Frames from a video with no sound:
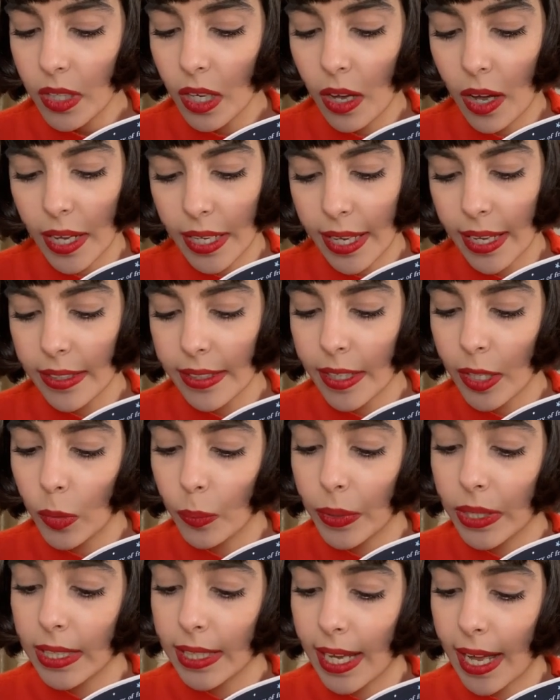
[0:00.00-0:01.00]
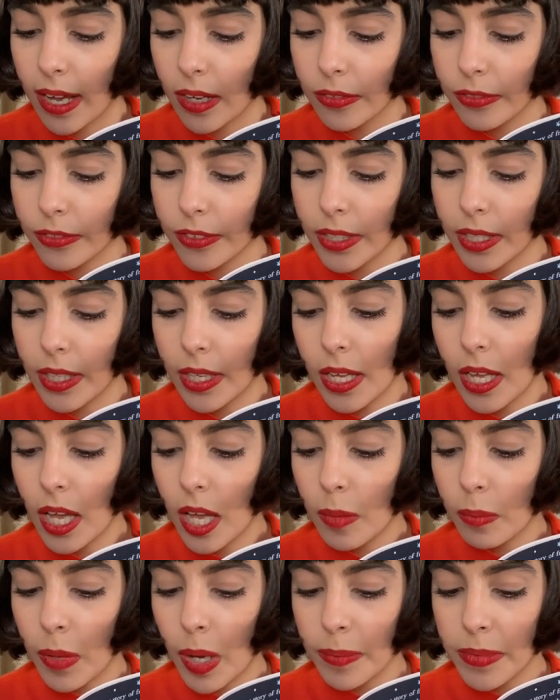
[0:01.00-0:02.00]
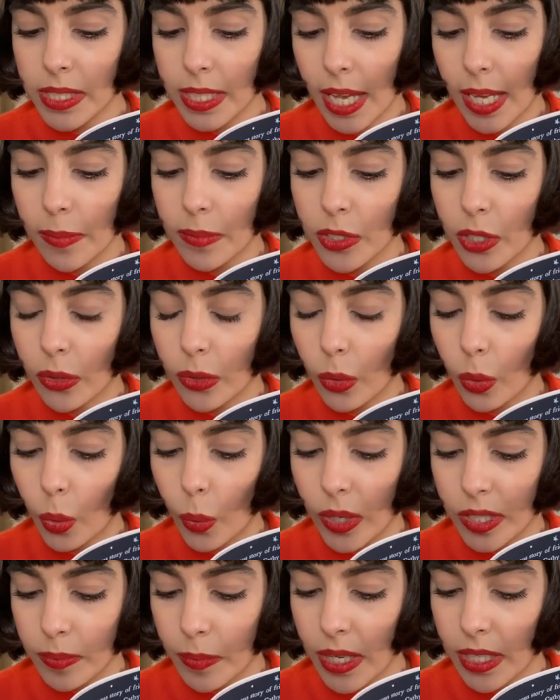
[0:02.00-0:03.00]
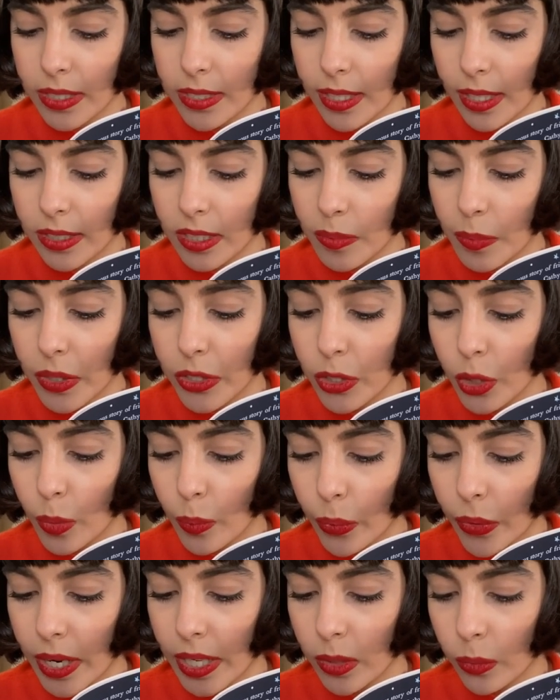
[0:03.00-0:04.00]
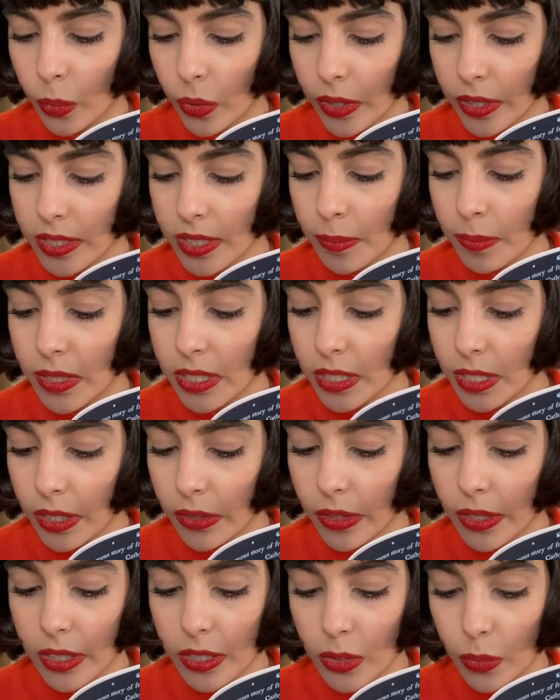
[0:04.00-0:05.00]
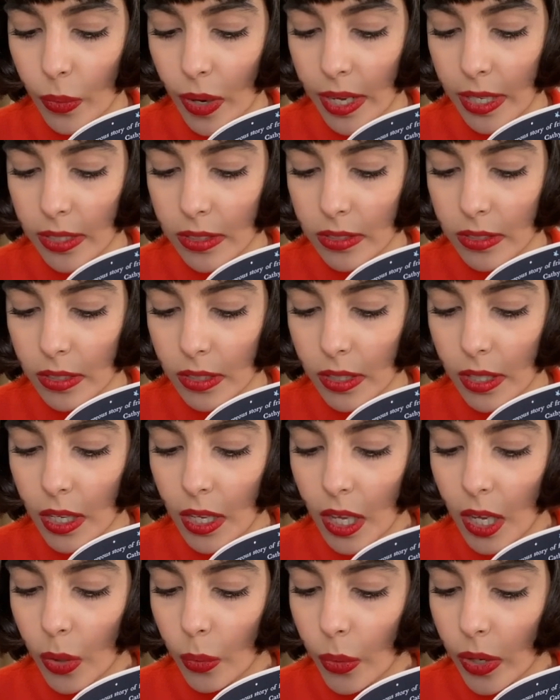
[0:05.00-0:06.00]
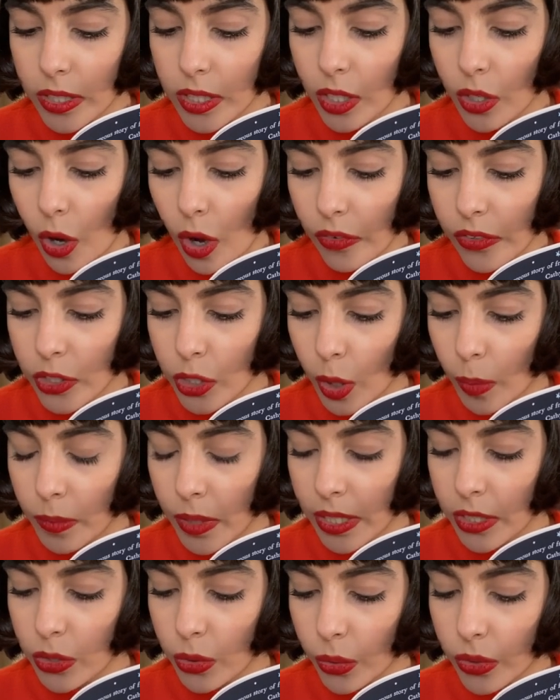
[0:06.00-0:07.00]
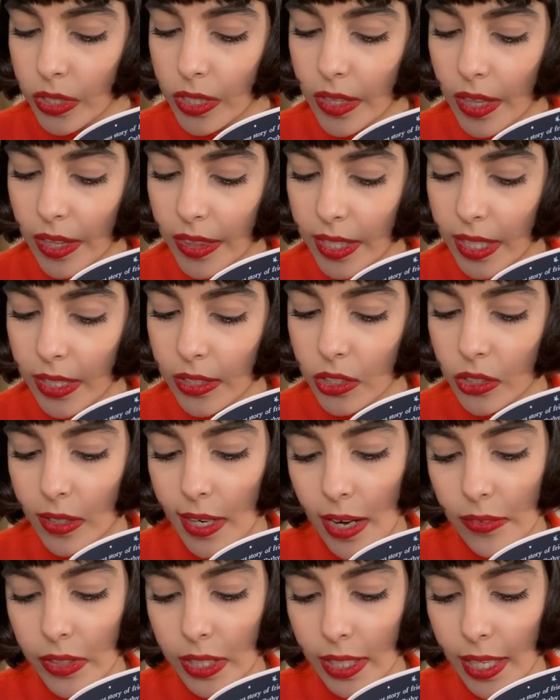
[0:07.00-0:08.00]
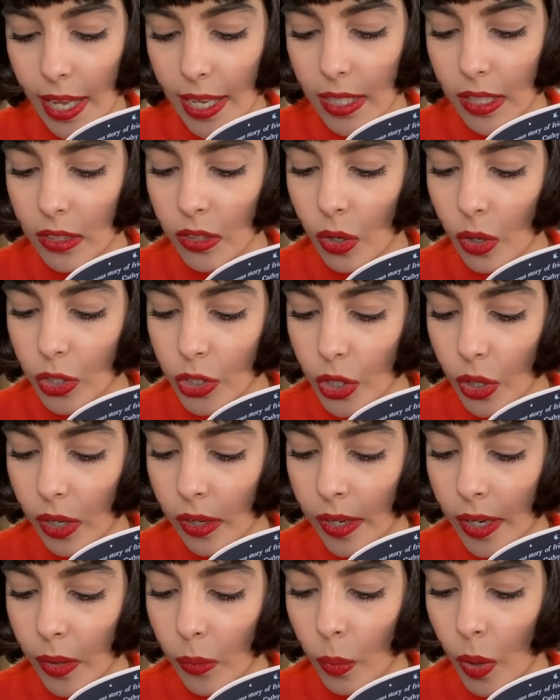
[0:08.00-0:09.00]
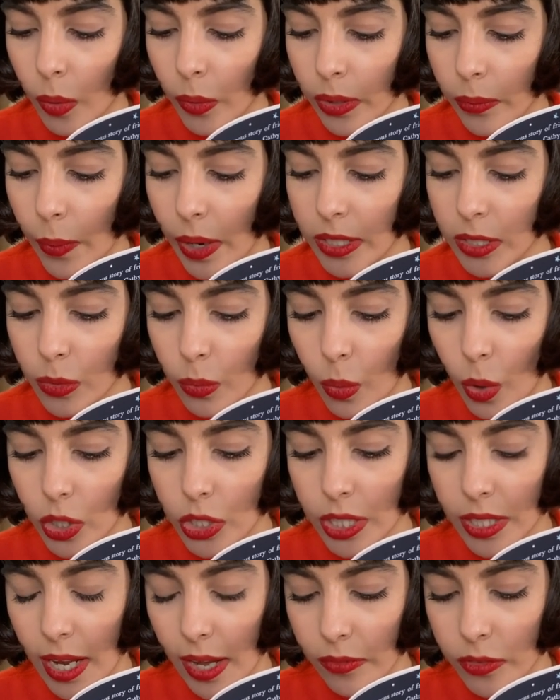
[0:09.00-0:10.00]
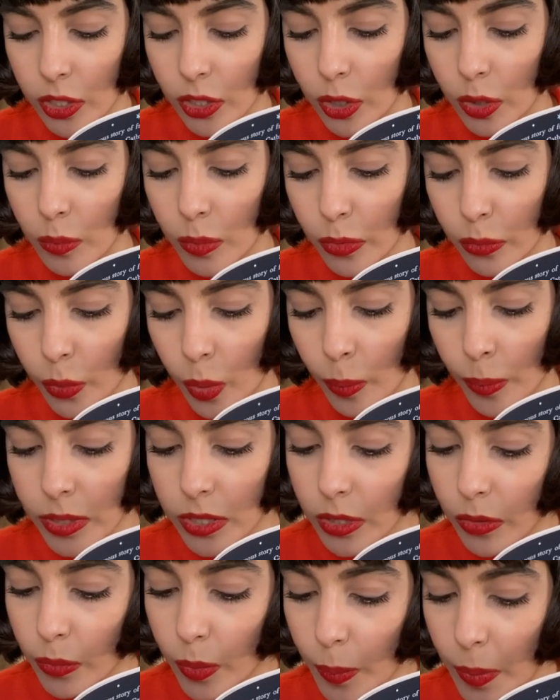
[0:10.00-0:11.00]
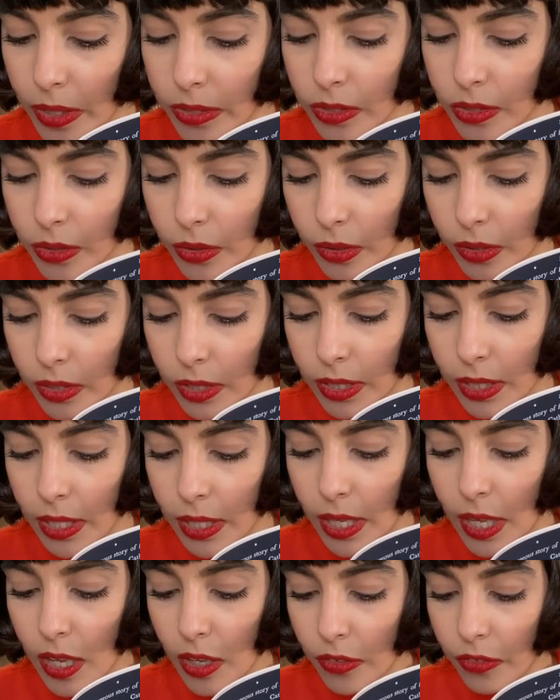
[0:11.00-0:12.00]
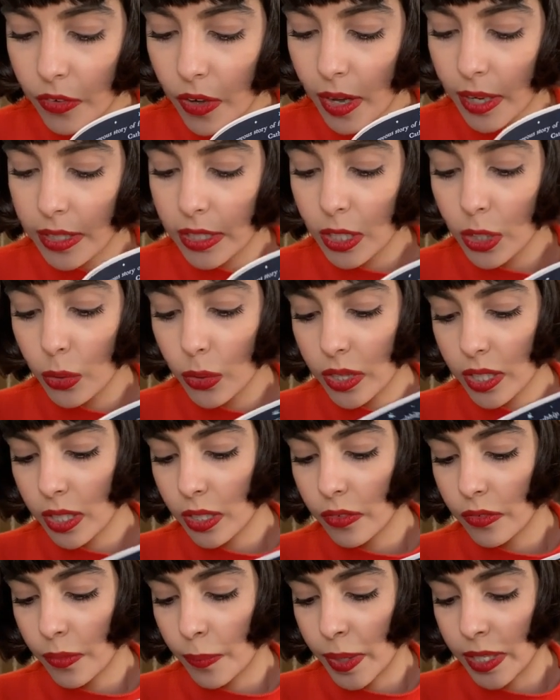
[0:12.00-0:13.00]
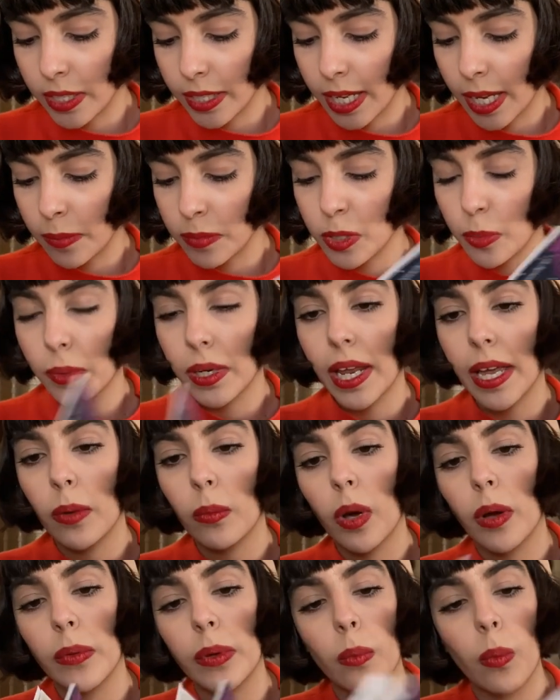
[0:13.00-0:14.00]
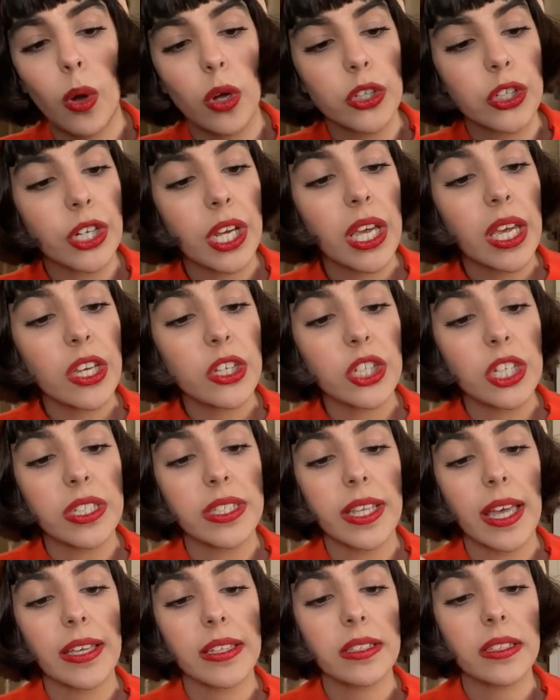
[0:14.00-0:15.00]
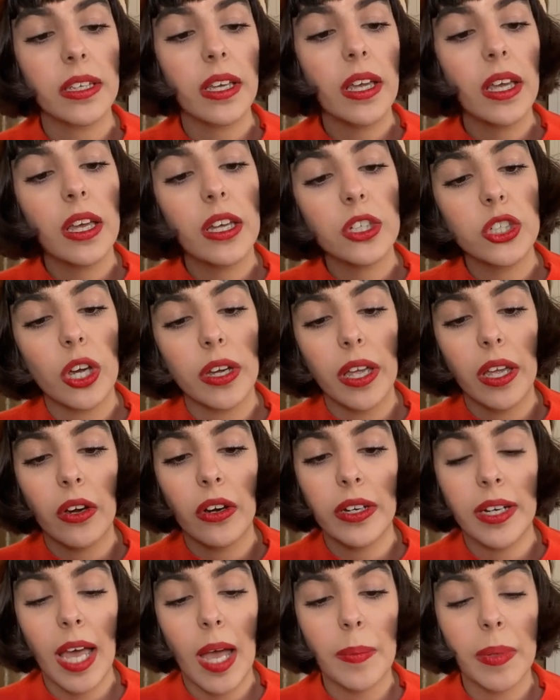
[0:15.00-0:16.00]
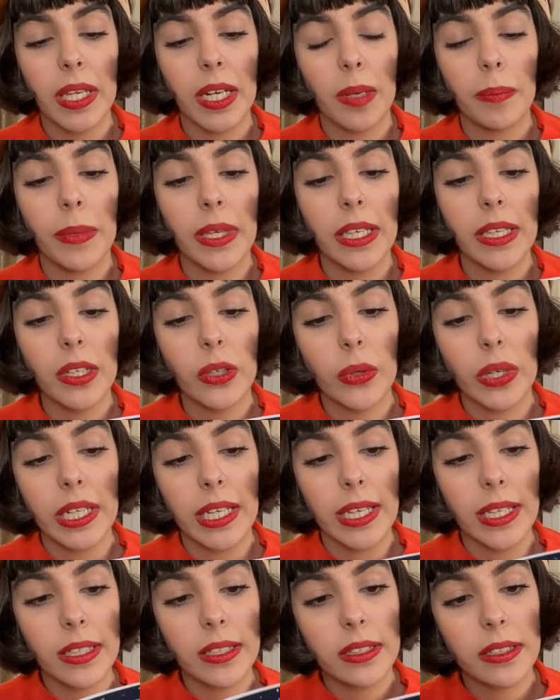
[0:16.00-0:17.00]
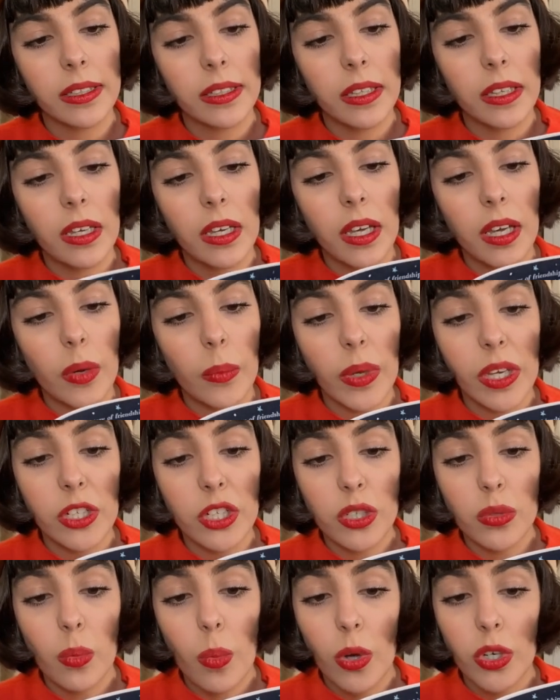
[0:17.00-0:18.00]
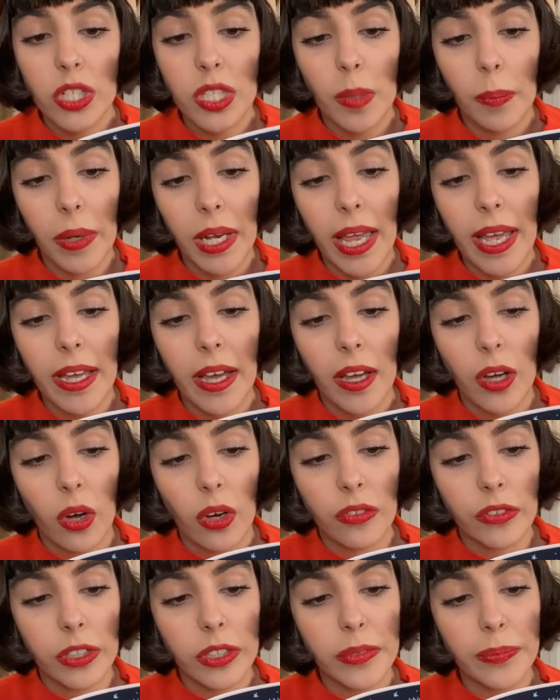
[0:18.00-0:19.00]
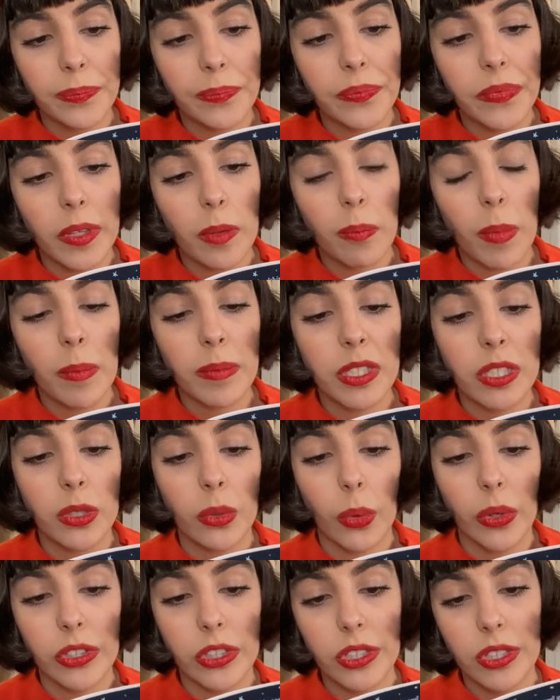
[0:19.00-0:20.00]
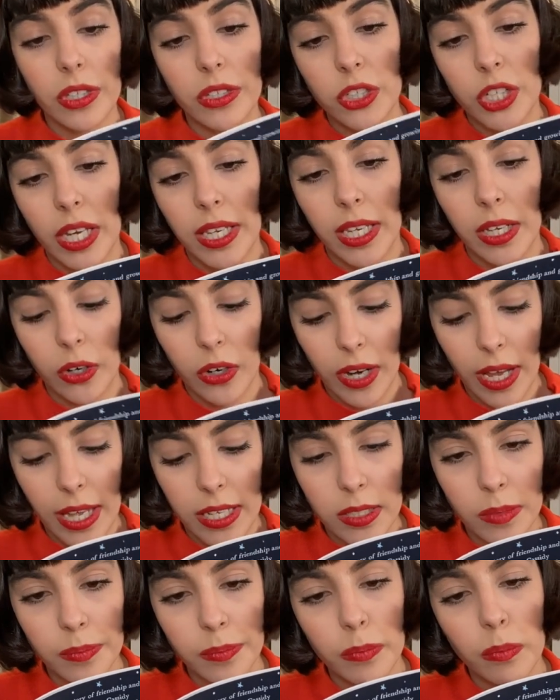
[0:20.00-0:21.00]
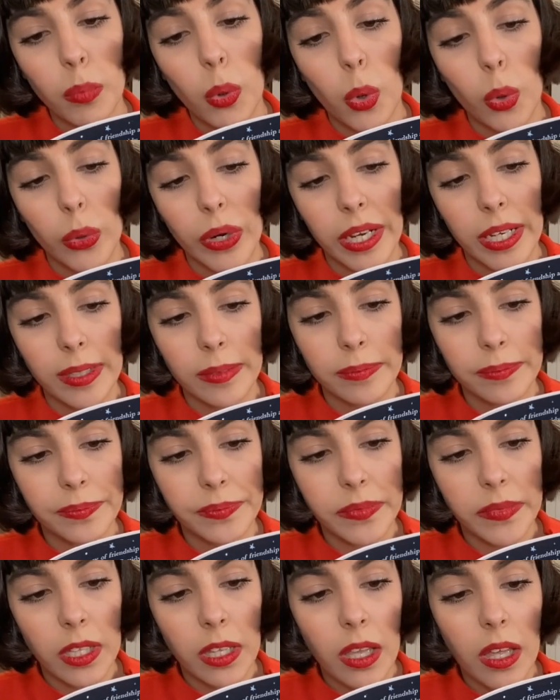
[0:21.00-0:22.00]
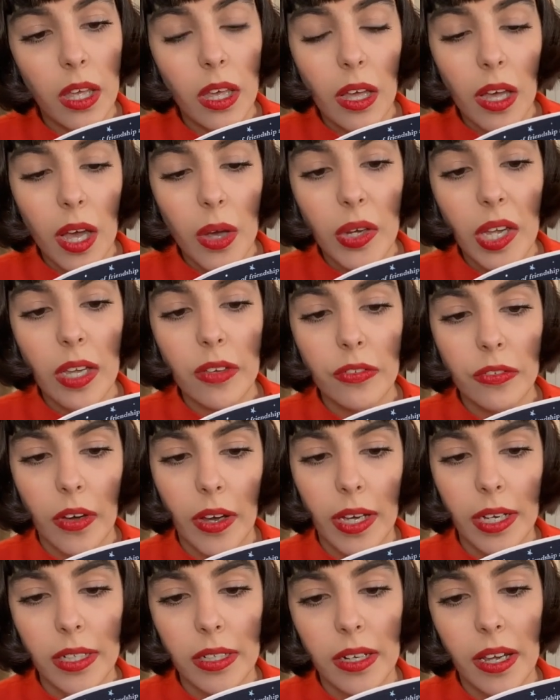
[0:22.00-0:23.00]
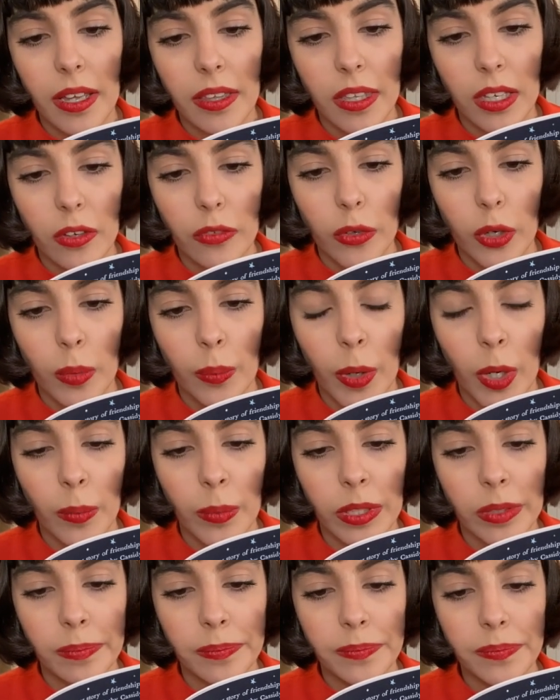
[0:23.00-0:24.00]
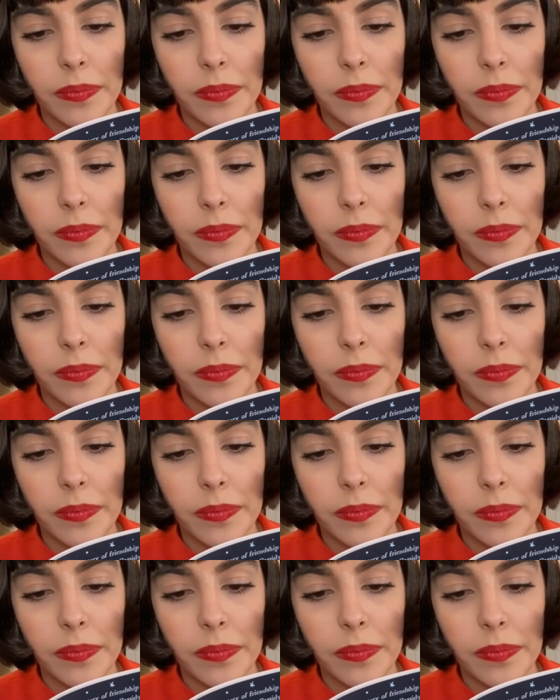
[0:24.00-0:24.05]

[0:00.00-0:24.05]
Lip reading: I can't help but laugh. Mum's games don't always make sense because her brain works in mysterious ways. We're at a coffee shop next door to the theatre having cake and hot chocolate while we wait to watch an afternoon performance of Rapunzel. Fine, you think of a better game to play while we watch, she says, chucking her napkin at me, grinning. We could just watch the play, I offer. Mum snorts, shaking her head. Boring. Okay, fine, I think for a moment.